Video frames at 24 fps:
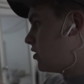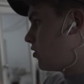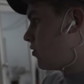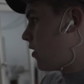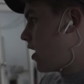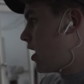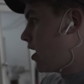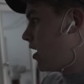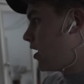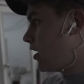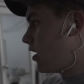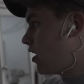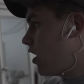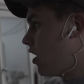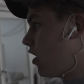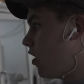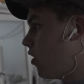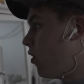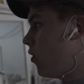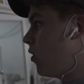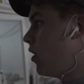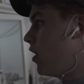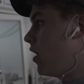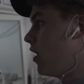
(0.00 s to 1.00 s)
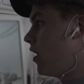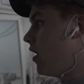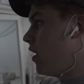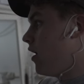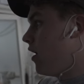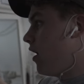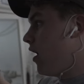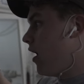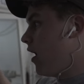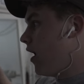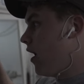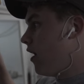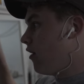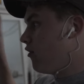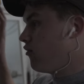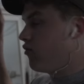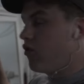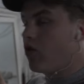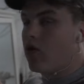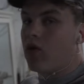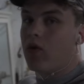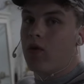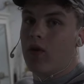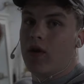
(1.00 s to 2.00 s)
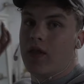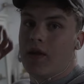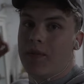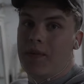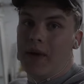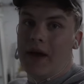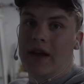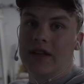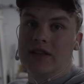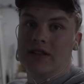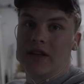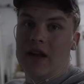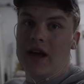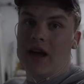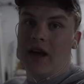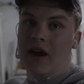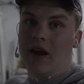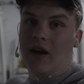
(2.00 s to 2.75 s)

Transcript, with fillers: and ready to go uh, for when the pigs get